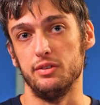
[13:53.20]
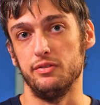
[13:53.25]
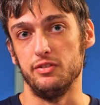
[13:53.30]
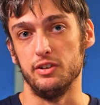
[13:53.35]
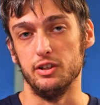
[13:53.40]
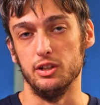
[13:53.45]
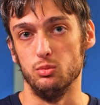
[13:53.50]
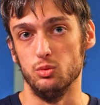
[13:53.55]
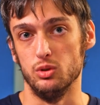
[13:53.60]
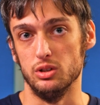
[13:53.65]

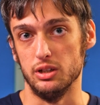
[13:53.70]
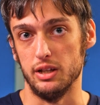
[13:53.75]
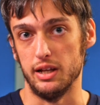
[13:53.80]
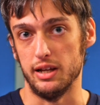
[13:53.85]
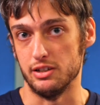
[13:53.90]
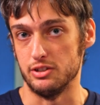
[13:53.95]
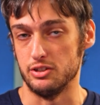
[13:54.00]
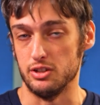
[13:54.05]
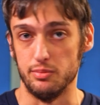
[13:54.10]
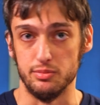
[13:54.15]
feel will
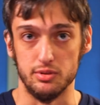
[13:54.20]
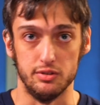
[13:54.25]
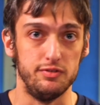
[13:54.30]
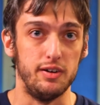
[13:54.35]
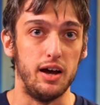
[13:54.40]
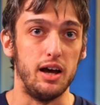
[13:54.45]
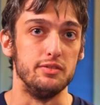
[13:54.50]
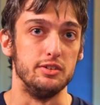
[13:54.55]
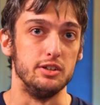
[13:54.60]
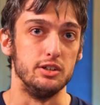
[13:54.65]
last up to
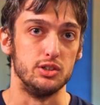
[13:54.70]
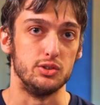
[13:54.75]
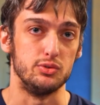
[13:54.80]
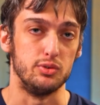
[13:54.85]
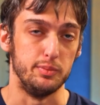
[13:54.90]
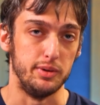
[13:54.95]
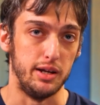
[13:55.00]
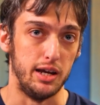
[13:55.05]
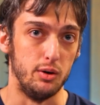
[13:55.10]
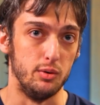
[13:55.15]
5 years
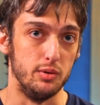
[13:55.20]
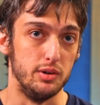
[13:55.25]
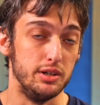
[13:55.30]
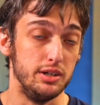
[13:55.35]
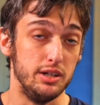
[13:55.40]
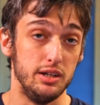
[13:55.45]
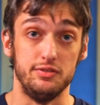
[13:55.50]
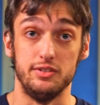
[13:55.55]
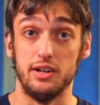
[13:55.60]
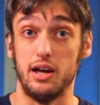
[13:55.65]
from now,
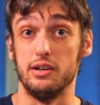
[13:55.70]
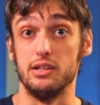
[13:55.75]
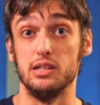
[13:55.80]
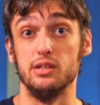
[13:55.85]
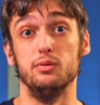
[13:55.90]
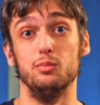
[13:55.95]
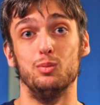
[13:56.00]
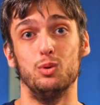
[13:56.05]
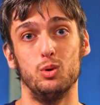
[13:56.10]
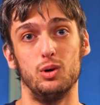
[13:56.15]
if not
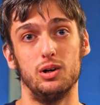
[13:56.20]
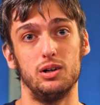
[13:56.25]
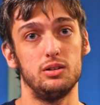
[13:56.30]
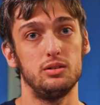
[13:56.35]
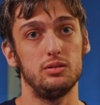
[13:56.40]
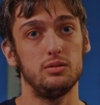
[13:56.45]
even more.